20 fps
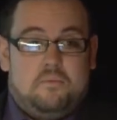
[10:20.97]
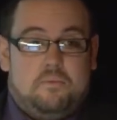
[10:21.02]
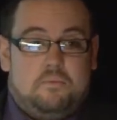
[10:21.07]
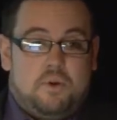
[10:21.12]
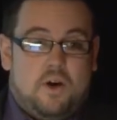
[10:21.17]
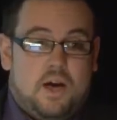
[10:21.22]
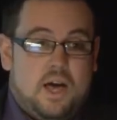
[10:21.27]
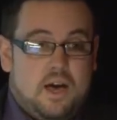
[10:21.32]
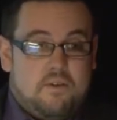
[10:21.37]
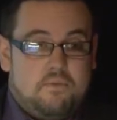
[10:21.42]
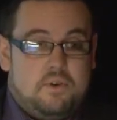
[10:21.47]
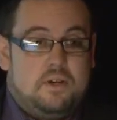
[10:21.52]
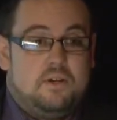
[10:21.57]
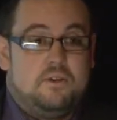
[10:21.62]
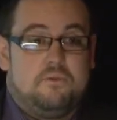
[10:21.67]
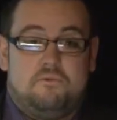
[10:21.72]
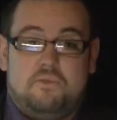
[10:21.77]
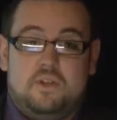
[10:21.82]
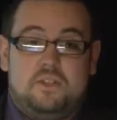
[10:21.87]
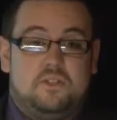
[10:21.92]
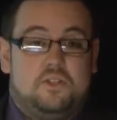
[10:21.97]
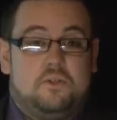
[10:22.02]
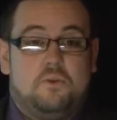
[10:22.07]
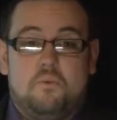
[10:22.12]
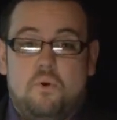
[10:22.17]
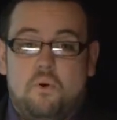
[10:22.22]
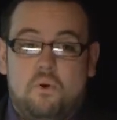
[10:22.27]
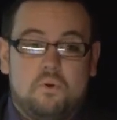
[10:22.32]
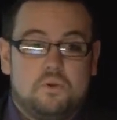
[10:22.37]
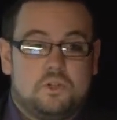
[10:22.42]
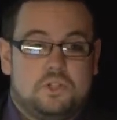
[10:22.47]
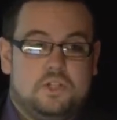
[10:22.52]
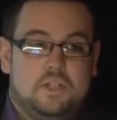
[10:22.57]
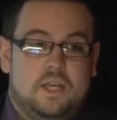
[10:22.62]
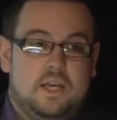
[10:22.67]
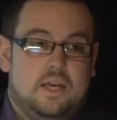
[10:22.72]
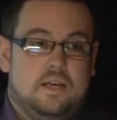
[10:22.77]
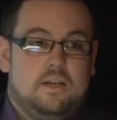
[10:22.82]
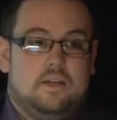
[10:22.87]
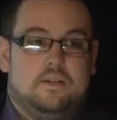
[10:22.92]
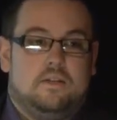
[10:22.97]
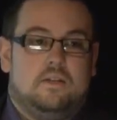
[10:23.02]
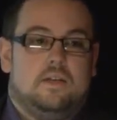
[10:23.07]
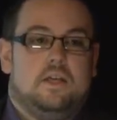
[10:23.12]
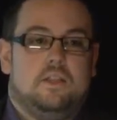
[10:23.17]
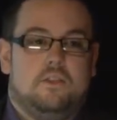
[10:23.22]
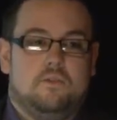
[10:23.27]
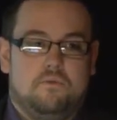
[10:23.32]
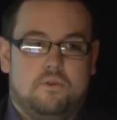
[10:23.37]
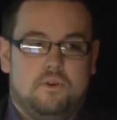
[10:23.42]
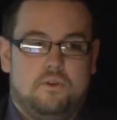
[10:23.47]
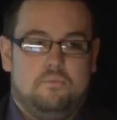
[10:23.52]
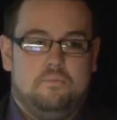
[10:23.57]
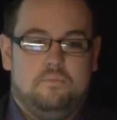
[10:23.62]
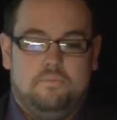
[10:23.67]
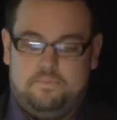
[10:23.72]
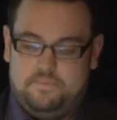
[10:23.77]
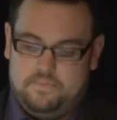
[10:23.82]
by having a physical auctioneer in the room.